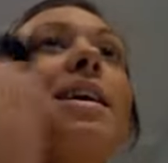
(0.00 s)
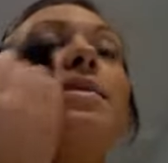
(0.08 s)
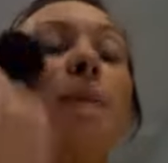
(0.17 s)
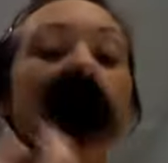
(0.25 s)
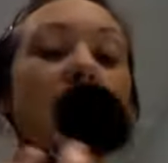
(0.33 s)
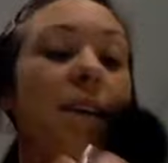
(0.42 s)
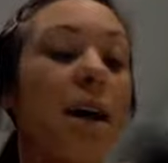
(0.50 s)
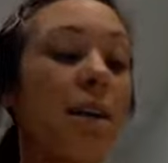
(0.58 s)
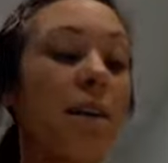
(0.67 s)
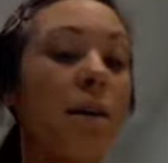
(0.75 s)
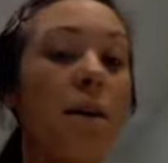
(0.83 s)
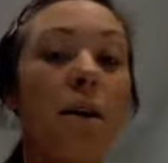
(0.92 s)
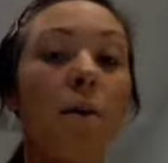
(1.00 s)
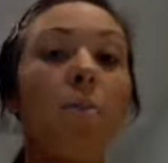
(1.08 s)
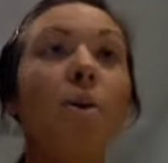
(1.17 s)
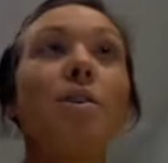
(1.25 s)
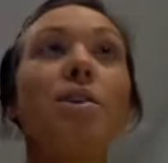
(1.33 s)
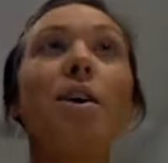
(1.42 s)
So I just kind of
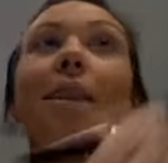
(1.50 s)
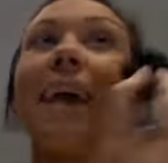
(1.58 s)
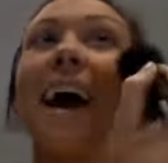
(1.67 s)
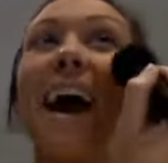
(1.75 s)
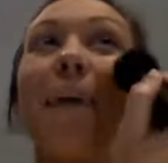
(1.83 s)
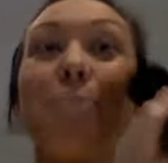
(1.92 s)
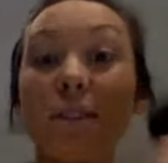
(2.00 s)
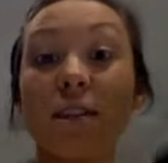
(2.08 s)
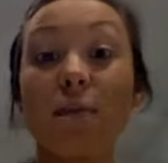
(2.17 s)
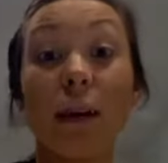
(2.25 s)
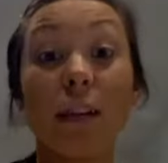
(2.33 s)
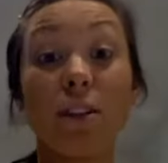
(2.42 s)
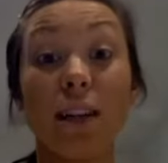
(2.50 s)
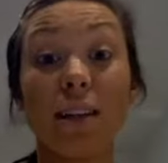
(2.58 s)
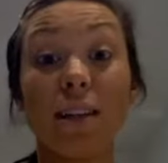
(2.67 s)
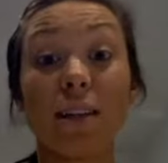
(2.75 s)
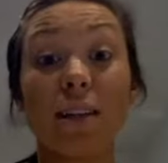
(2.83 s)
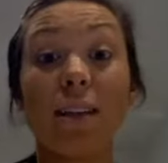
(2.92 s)
brush it on the apples of my
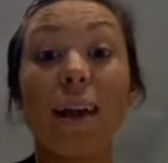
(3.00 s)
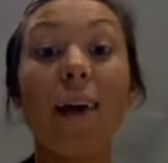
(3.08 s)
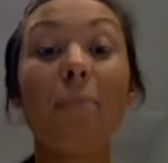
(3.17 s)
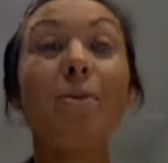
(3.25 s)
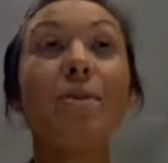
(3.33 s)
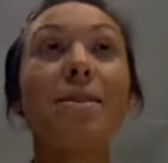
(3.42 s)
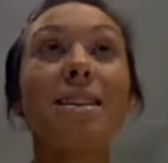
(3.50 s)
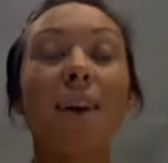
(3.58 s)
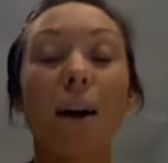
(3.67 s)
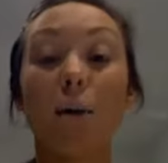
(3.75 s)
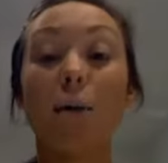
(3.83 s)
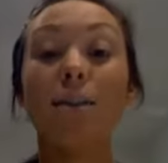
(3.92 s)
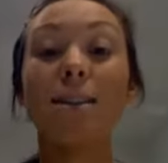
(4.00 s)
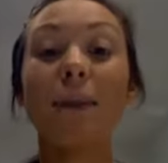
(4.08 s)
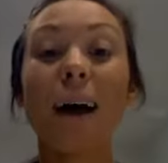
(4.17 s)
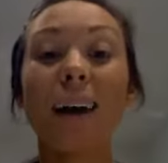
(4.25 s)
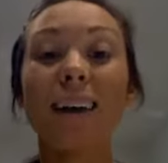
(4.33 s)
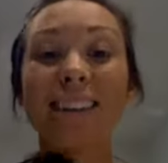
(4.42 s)
cheeks. And the apples are when you
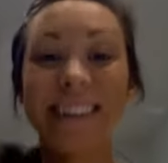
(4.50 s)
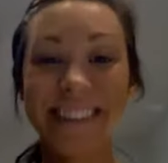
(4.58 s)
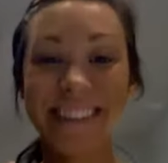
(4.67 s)
smiled.